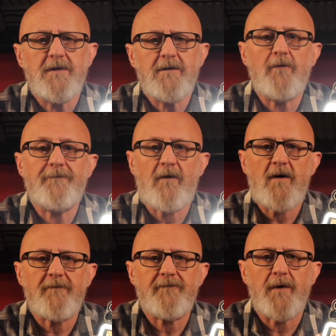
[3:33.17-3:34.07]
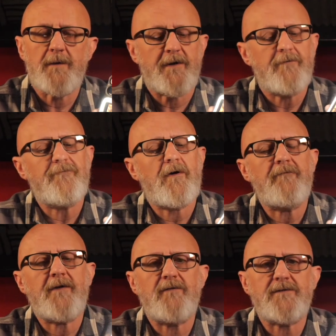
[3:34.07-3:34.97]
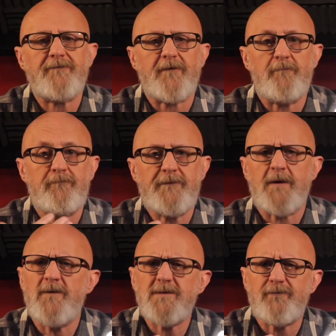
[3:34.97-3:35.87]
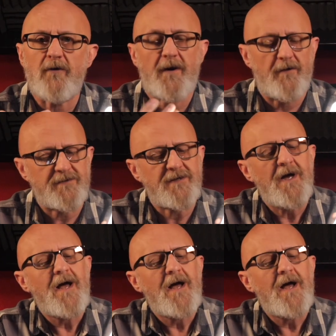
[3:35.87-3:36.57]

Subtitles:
Oh, 5 maybe. 5 levels of dimness, brightness.